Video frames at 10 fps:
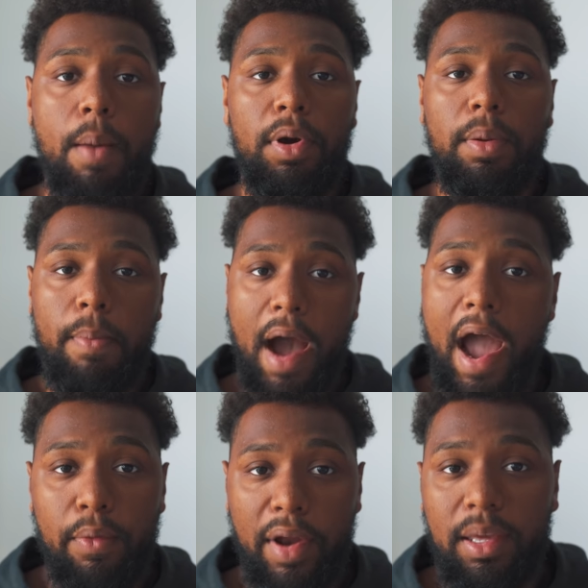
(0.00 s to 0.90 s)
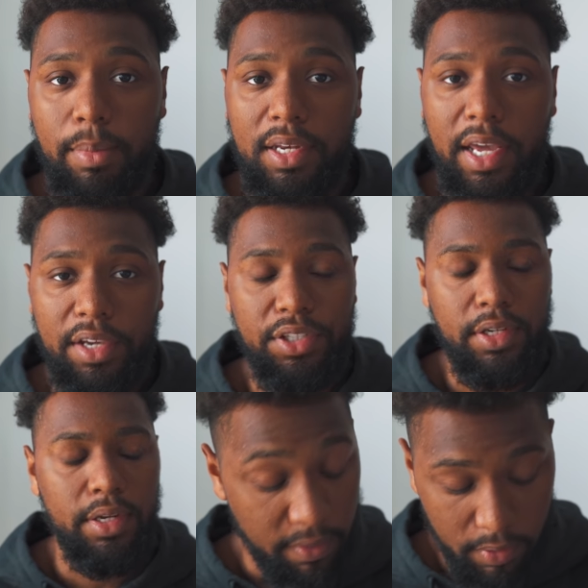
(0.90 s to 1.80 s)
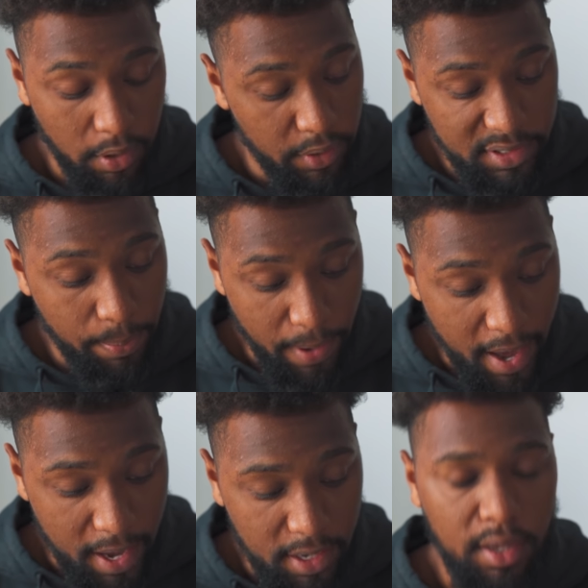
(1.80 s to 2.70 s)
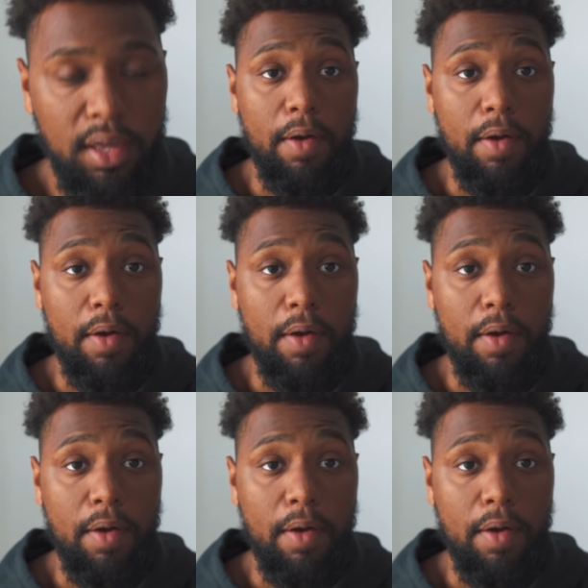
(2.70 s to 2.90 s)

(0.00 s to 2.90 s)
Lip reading: but my recommendation, even though it's a pain,